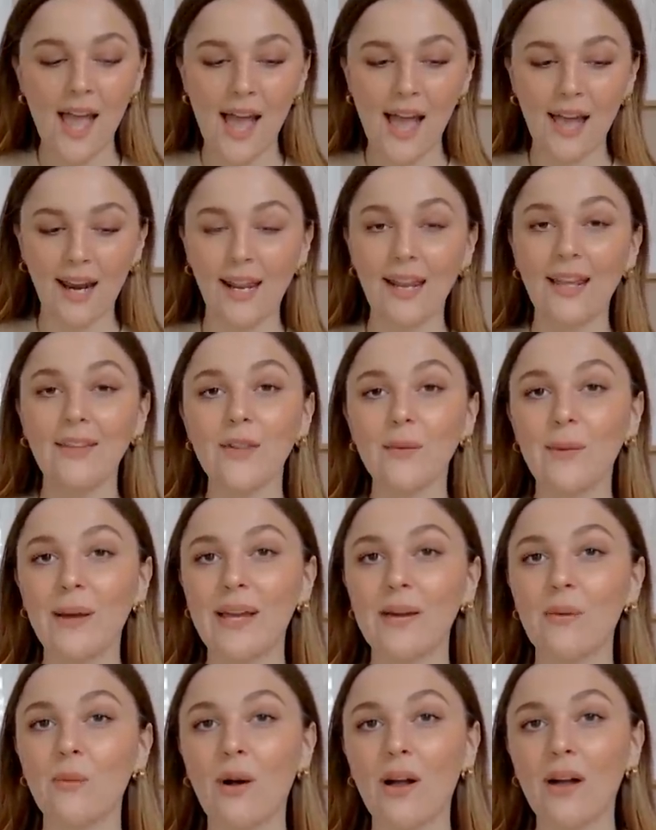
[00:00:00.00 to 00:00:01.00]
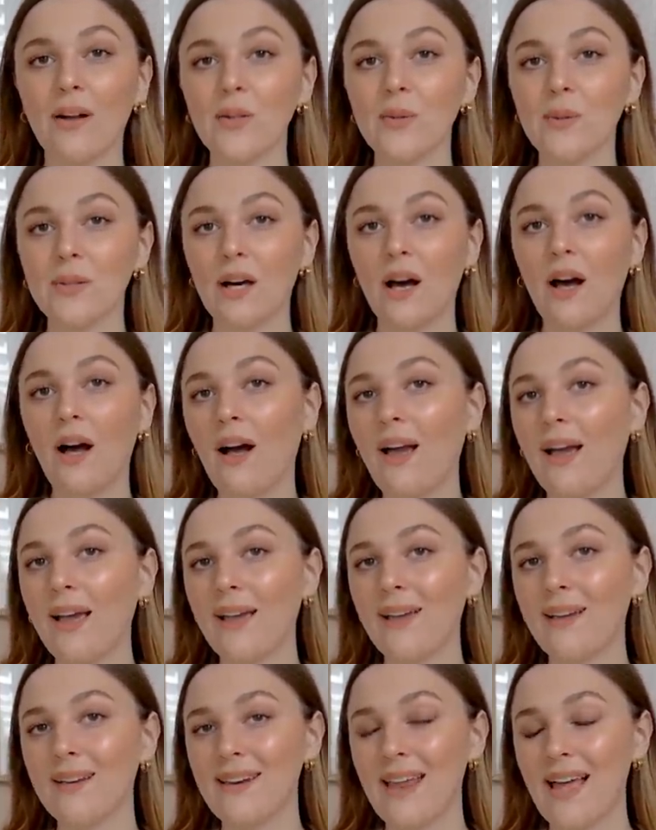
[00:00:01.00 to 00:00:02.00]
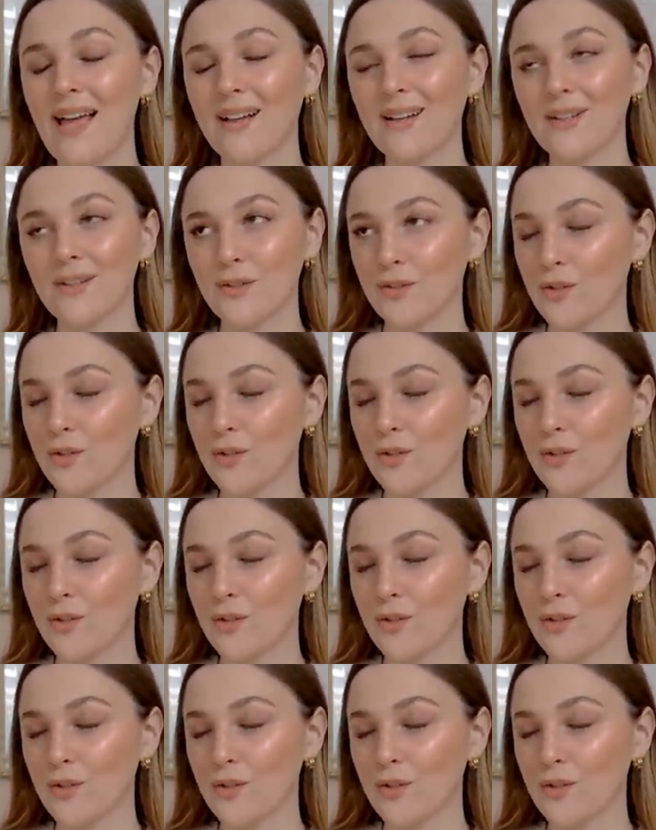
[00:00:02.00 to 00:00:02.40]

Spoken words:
And I like the way it works with high necks,